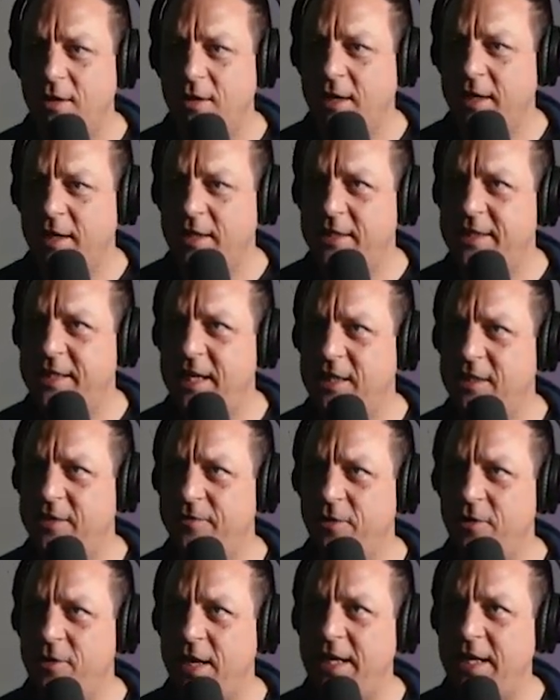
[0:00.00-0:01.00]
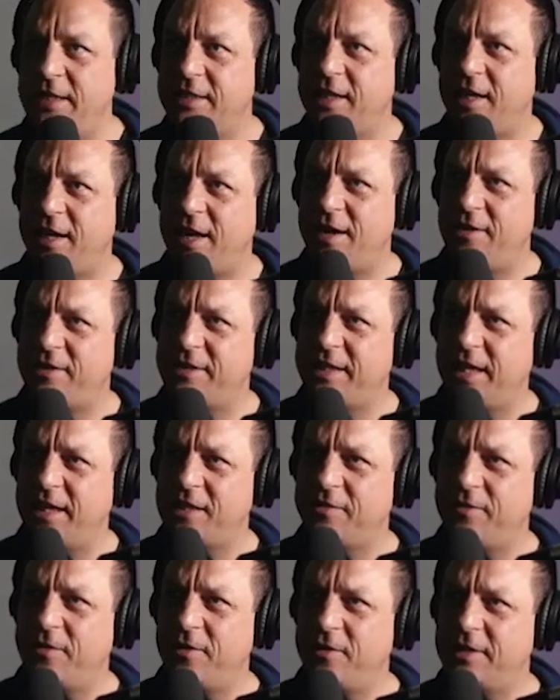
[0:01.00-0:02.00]
Saxophone Inside Out,
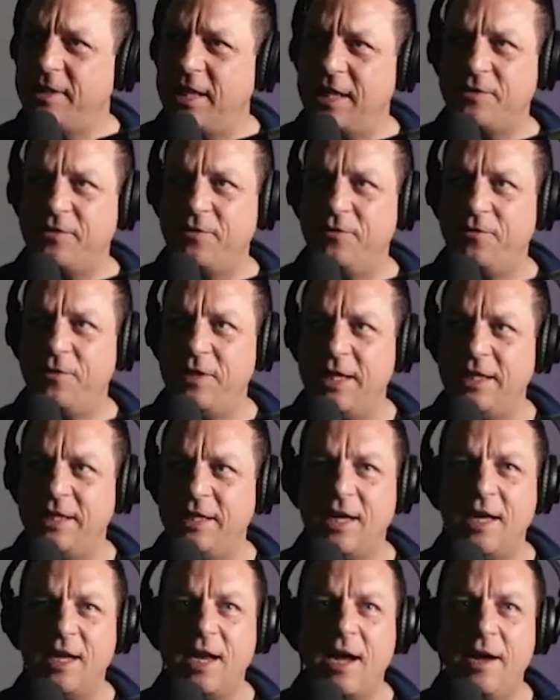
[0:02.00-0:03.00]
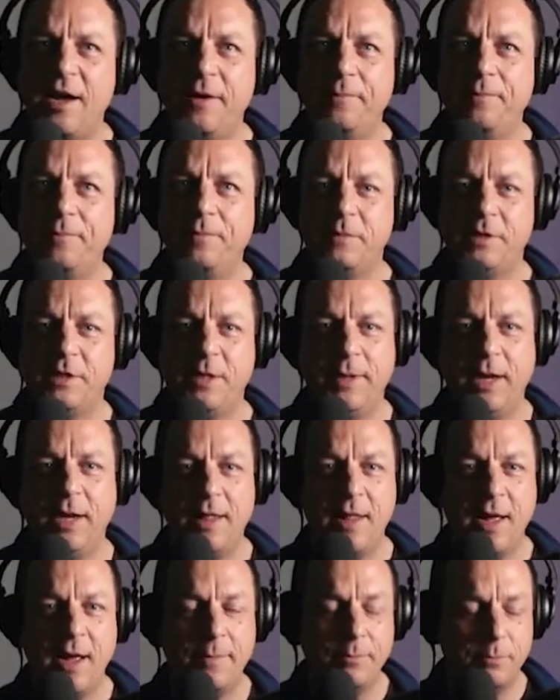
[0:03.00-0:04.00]
saxophone from the Inside Out, something like
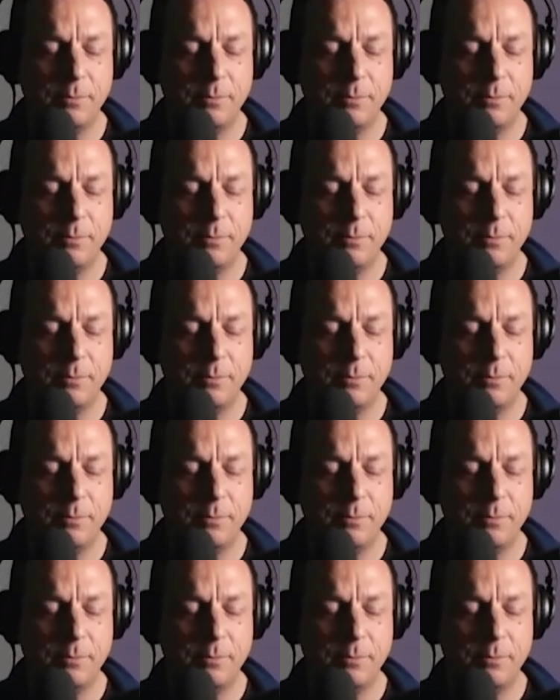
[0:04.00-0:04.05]
that.